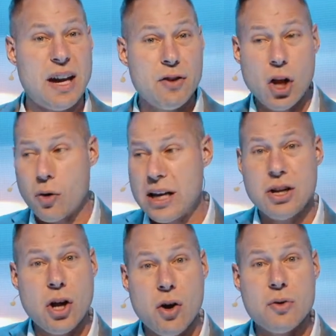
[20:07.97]
even though he
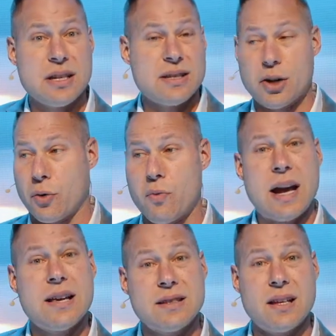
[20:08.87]
knows he's going to
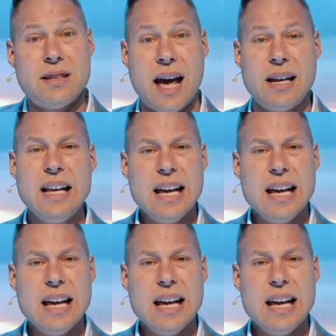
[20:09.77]
raise the dead,